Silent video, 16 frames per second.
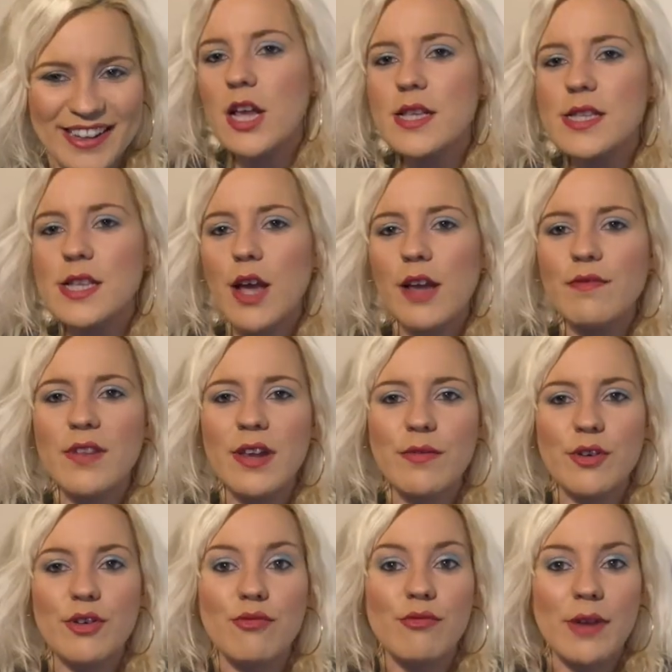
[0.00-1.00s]
So I've
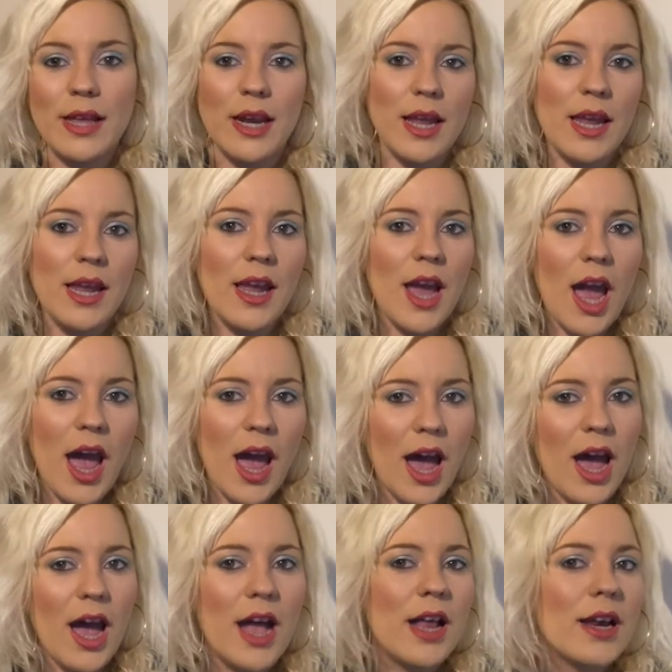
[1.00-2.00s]
never really
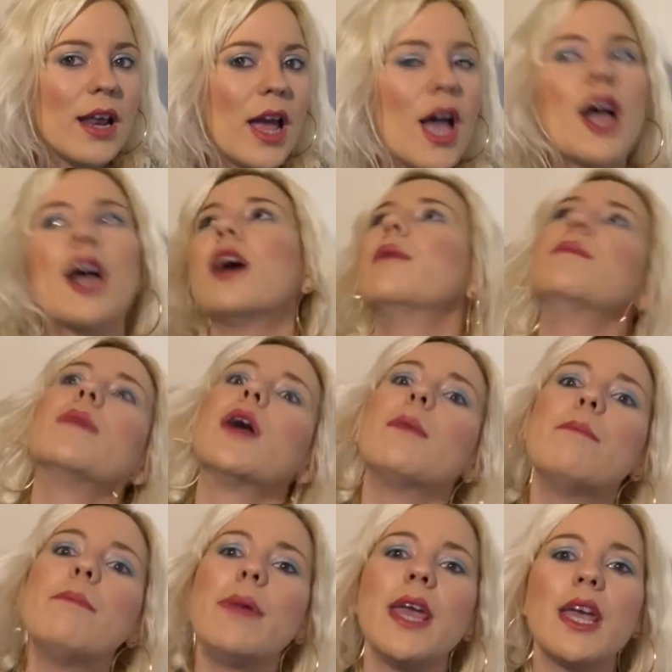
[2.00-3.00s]
had a
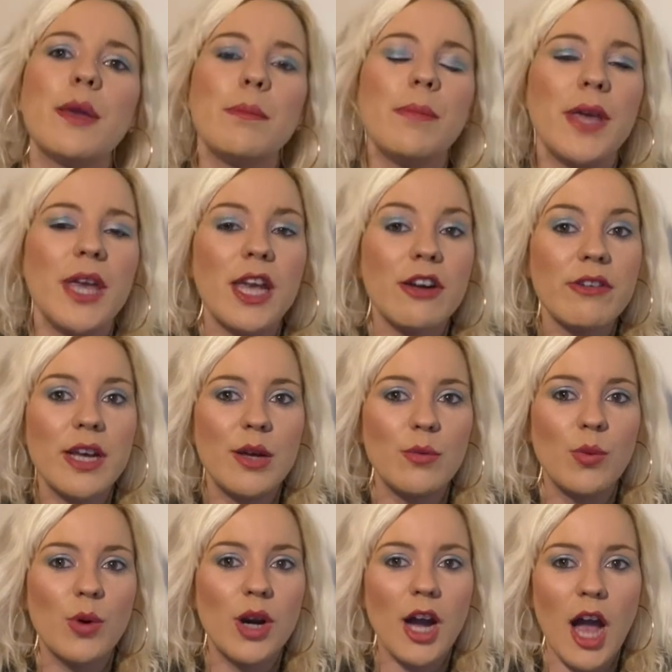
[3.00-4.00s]
big period
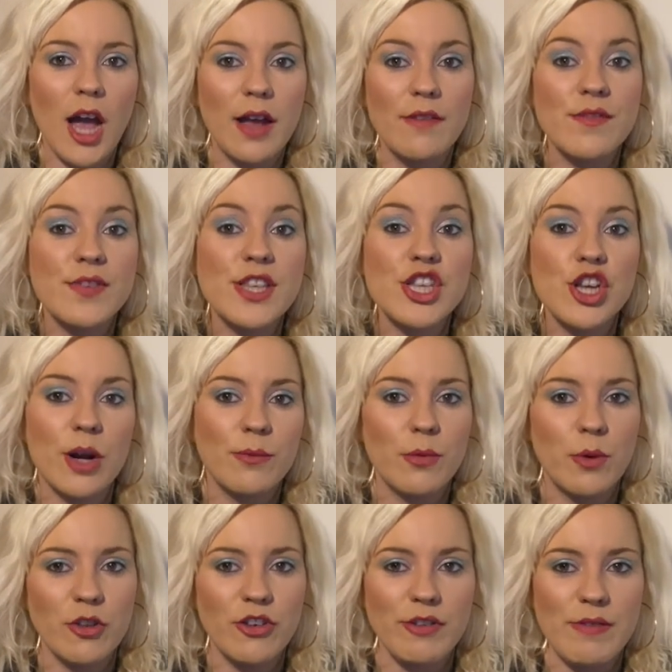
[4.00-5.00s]
where I've stopped
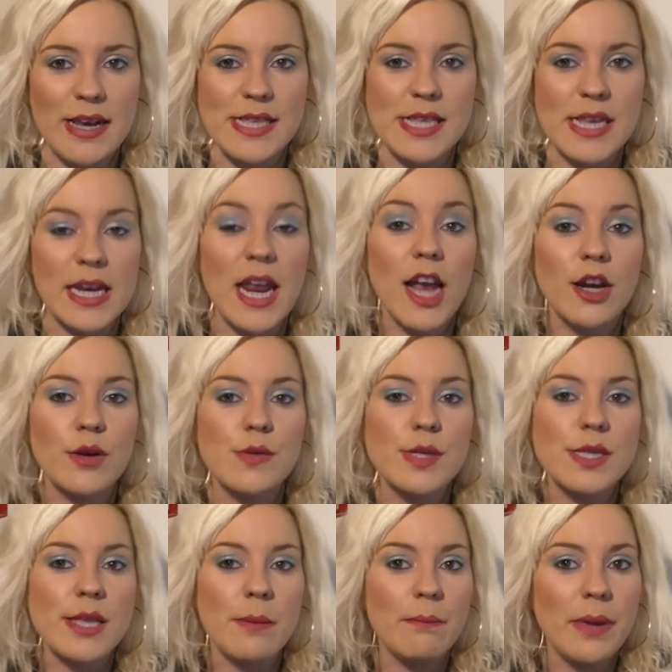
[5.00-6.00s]
watching wrestling. I know
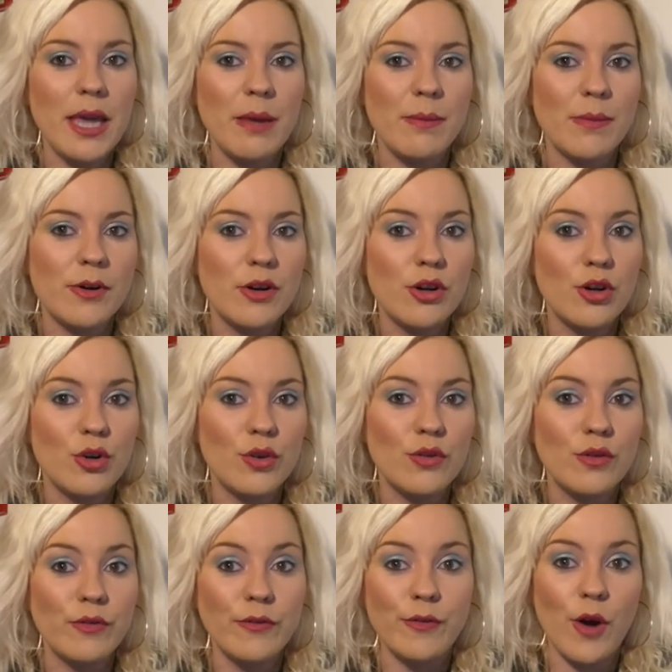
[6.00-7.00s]
some people
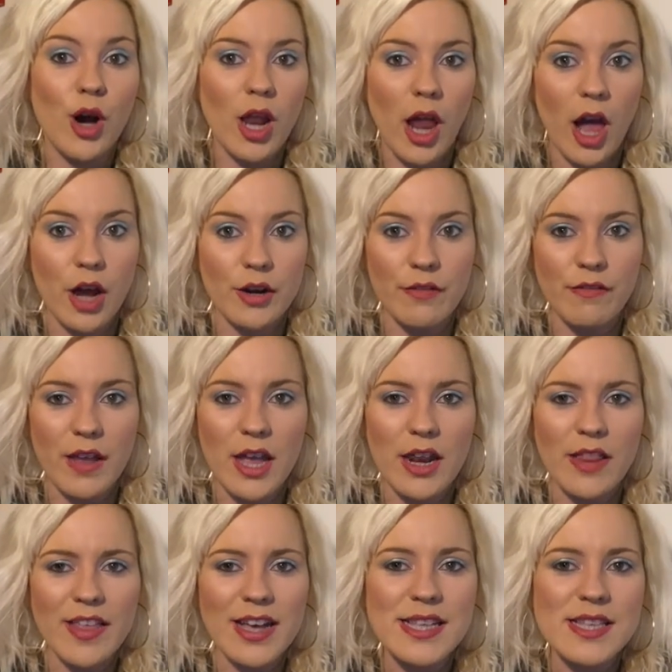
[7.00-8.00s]
fall out of
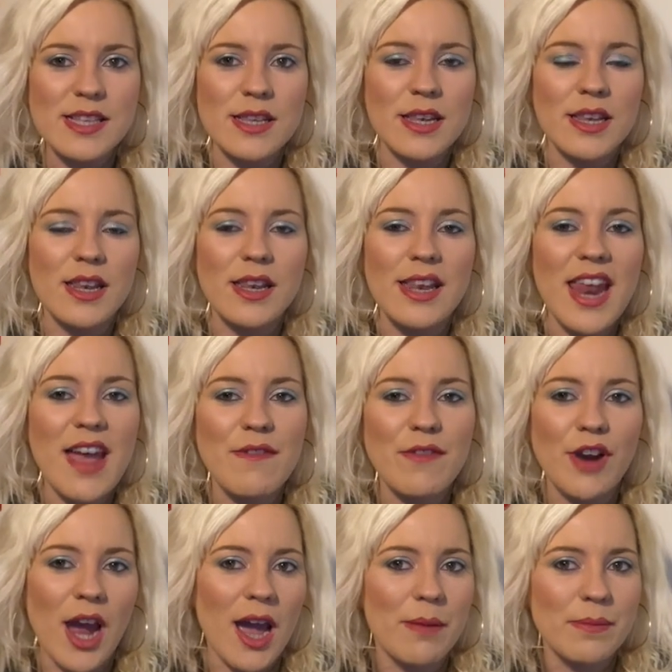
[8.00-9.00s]
it. That's
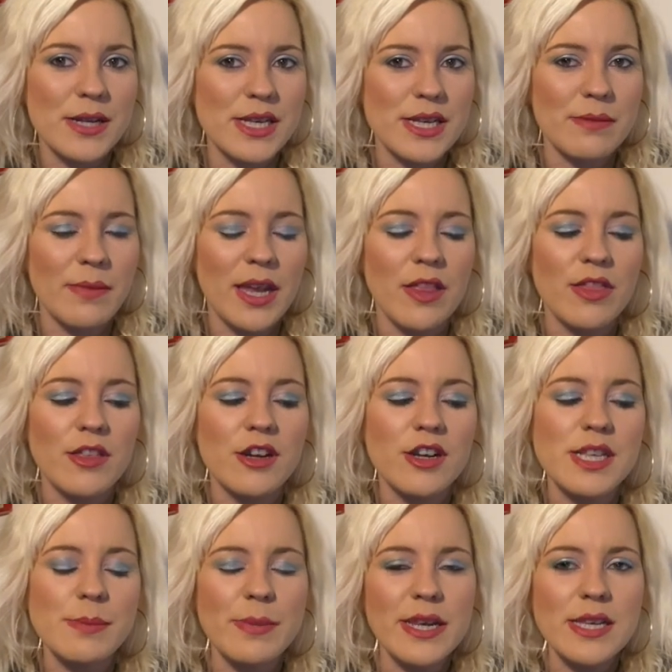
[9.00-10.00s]
never happened to me.
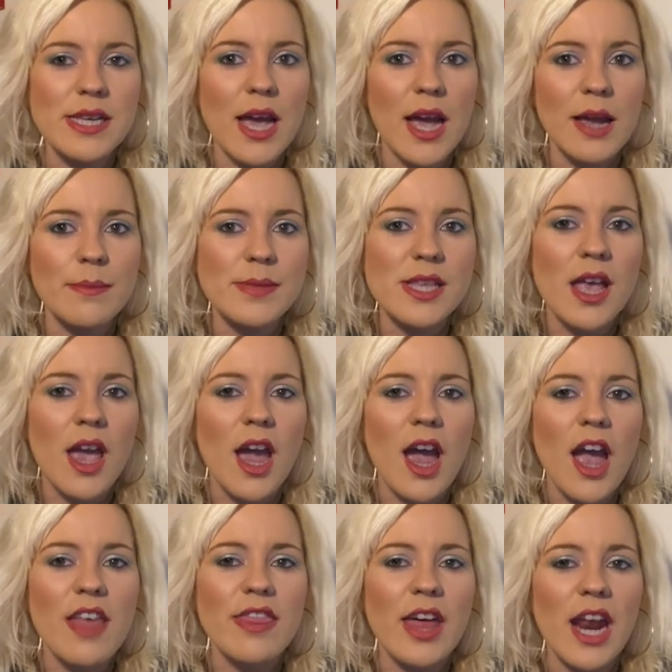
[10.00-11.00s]
There's been times
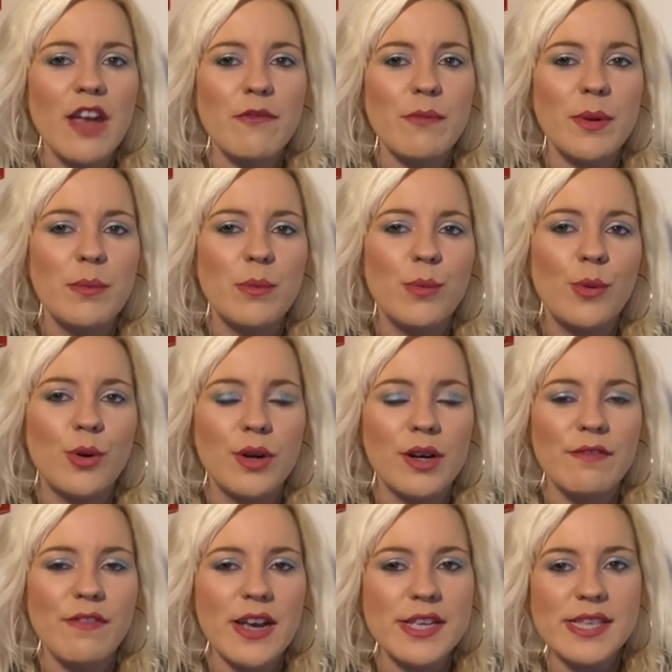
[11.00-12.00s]
that I've been more
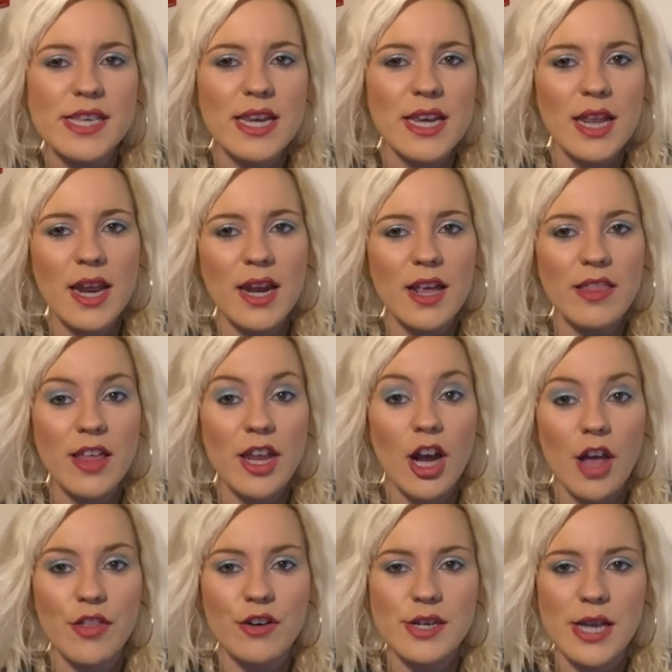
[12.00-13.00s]
invested in it than
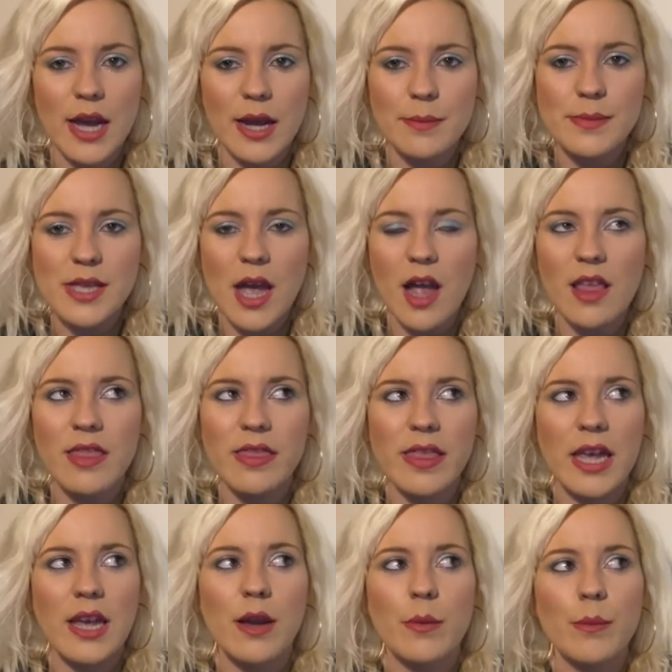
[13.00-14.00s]
other times. I
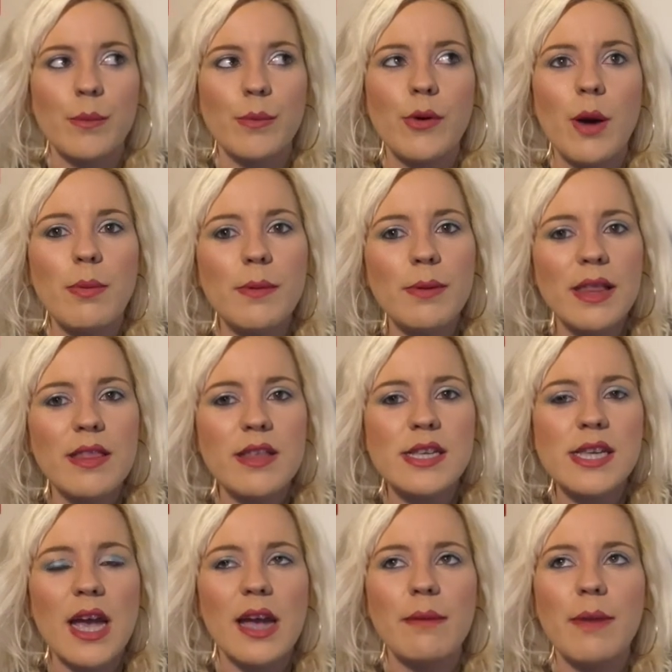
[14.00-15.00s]
think probably the
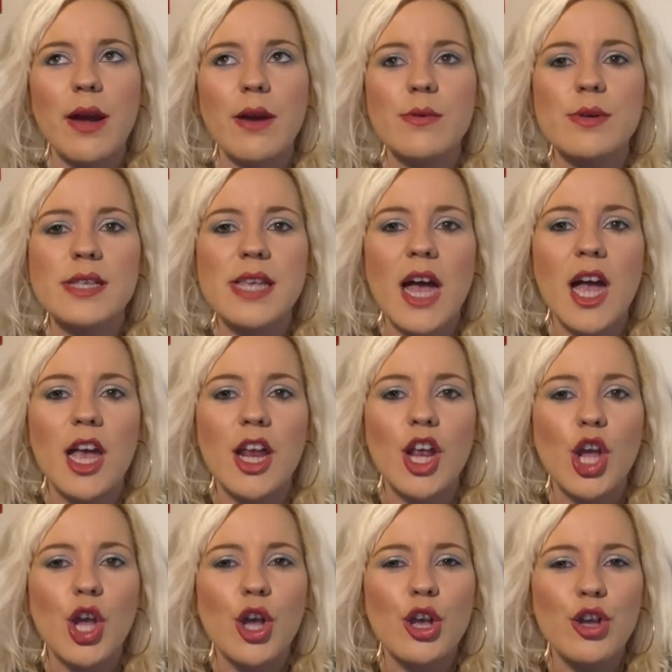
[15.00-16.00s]
time I was at
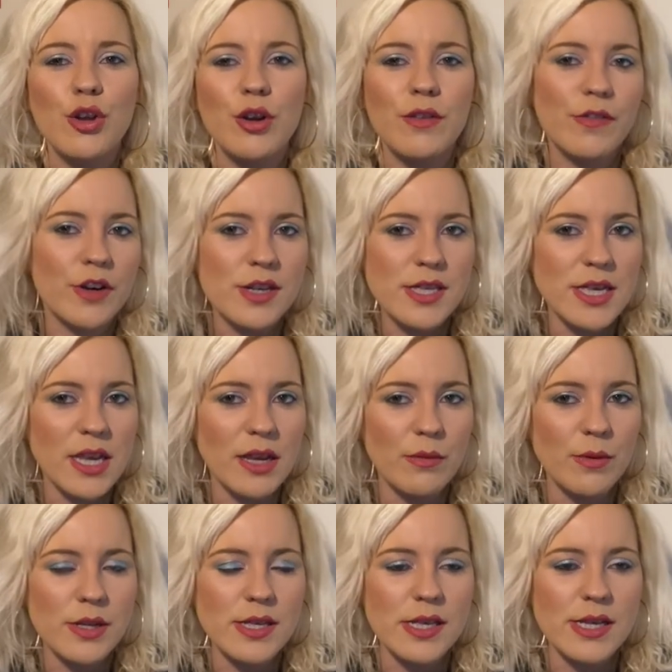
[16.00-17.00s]
university
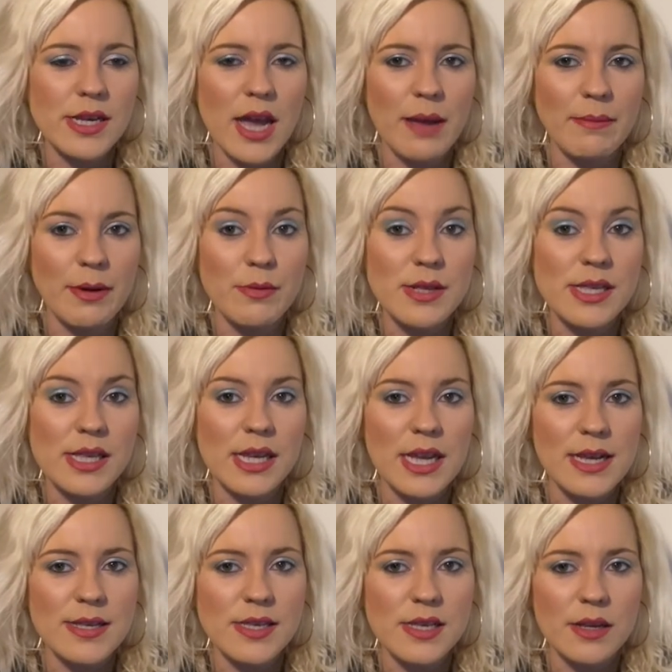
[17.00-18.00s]
was the time I was
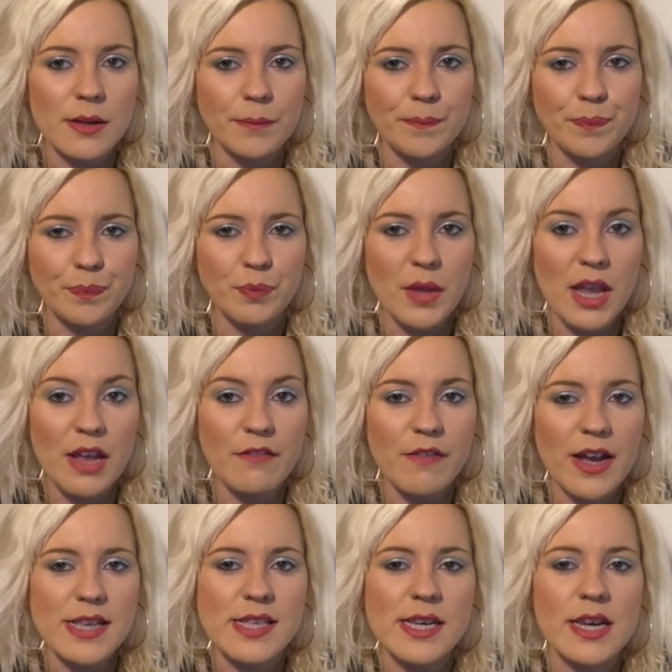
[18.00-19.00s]
least
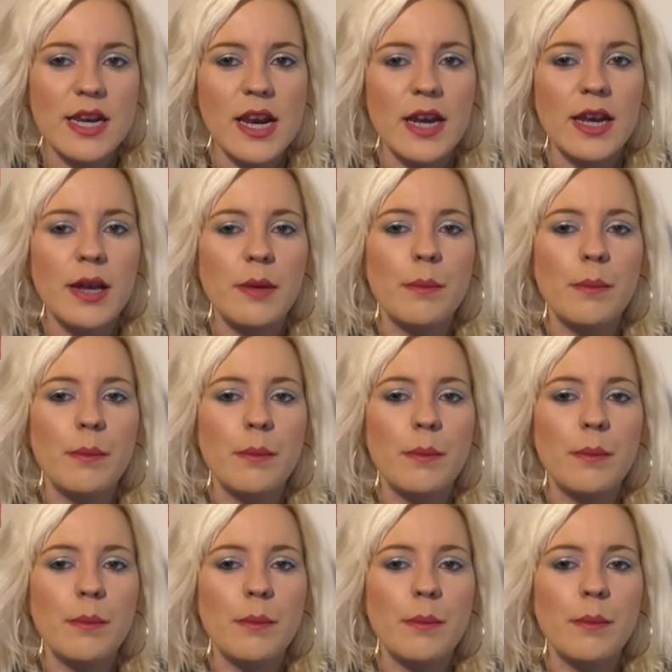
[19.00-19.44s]
invested in it.